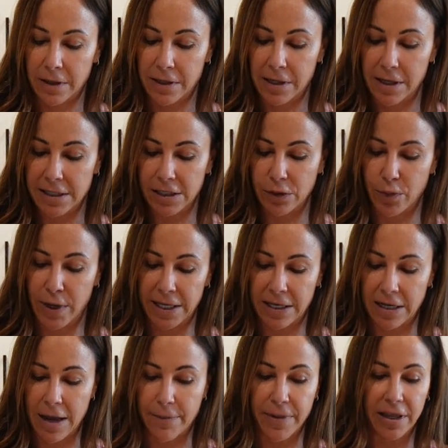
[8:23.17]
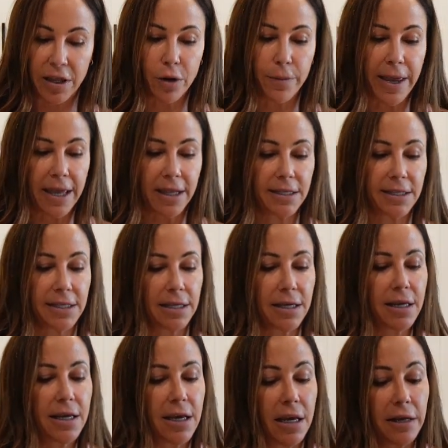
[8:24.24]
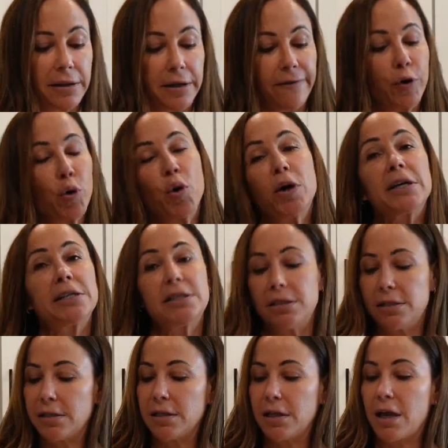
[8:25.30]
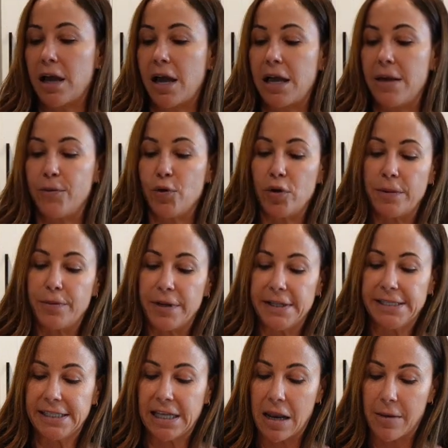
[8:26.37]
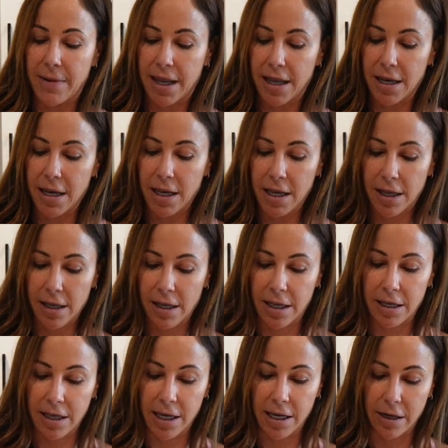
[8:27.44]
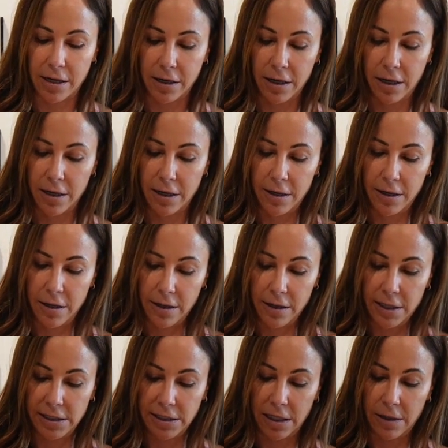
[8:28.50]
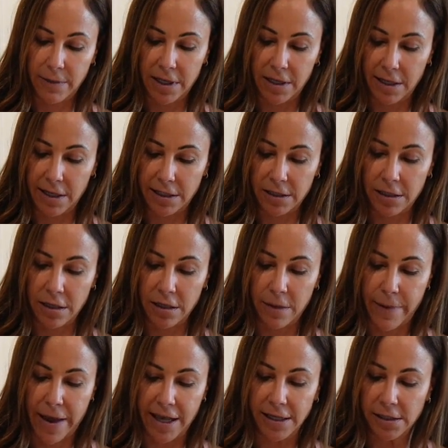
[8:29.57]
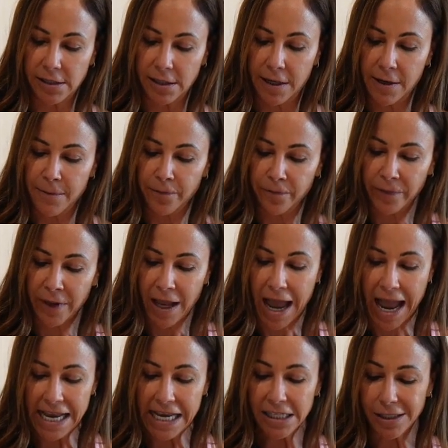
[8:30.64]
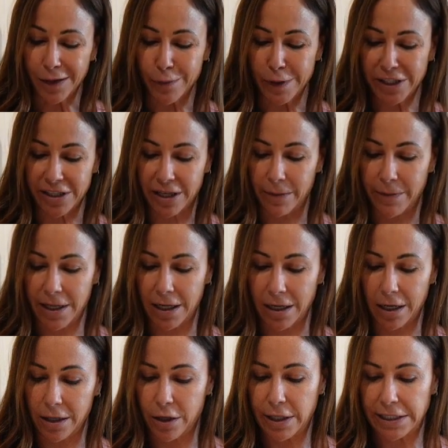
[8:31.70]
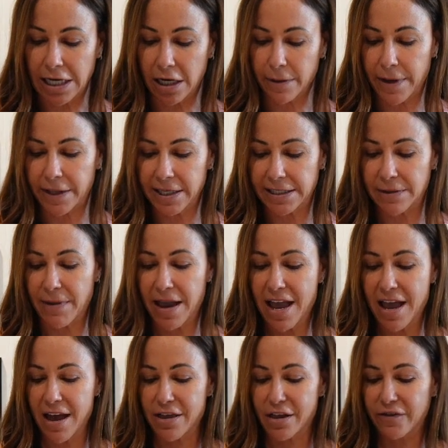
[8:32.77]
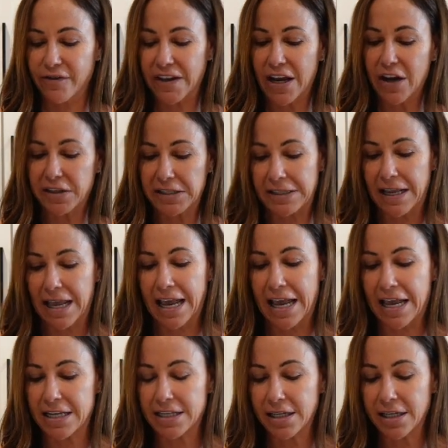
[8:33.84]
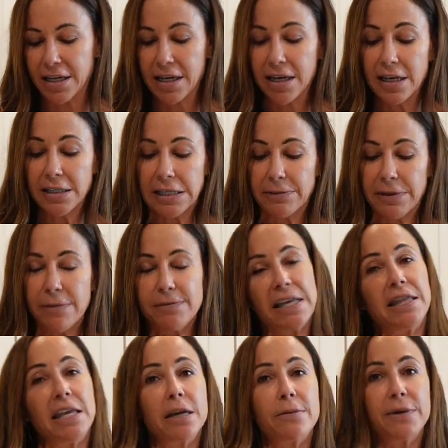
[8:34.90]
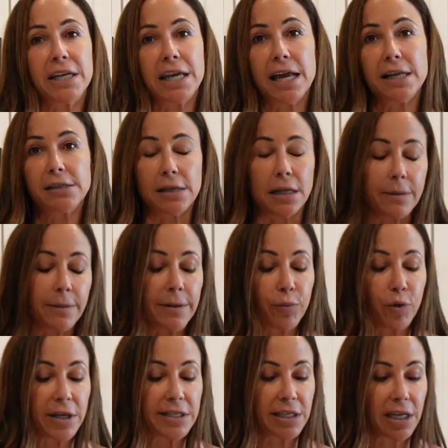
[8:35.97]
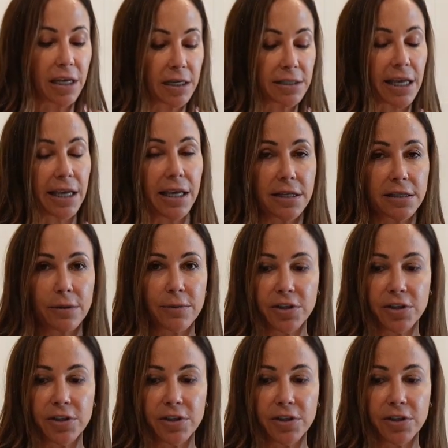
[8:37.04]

to sweeten it up a little bit. And then of course, I am going to put cinnamon in here. Cinnamon is the best. I eat so much cinnamon, and I know I talk about this in my other videos, and sometimes I think I'm gonna get cinnamon poisoning because I eat so